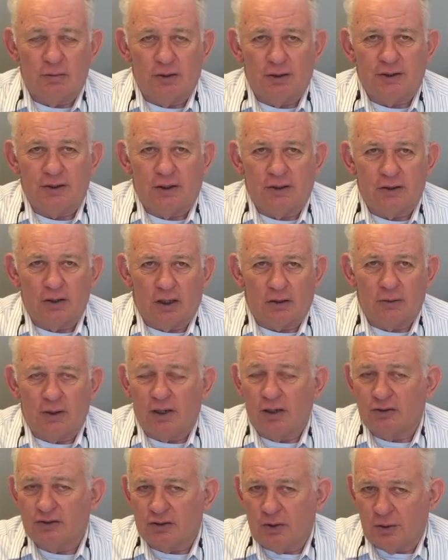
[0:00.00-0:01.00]
military talk
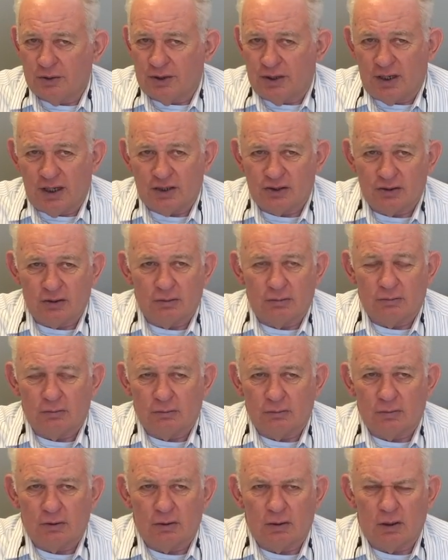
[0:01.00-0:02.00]
radio show in the nation.
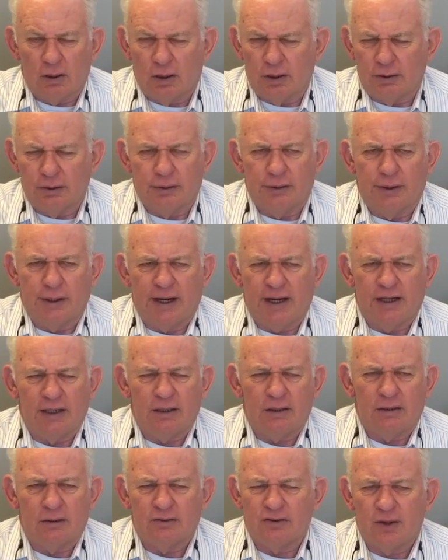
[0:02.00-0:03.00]
We're in
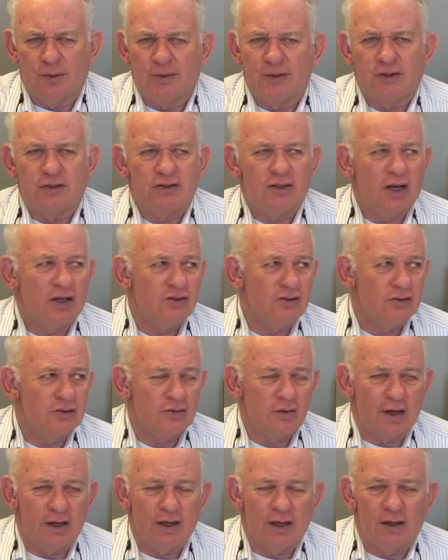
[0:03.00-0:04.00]
180 something
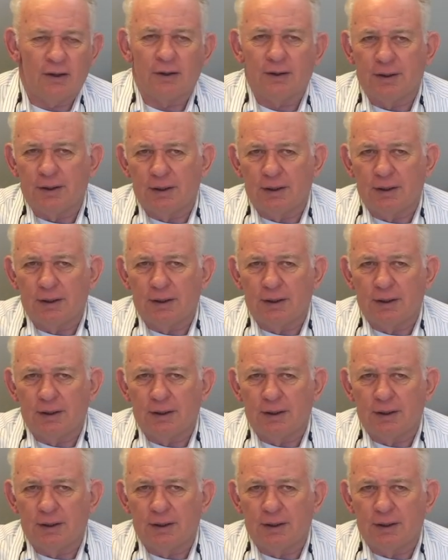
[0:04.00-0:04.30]
stations right now.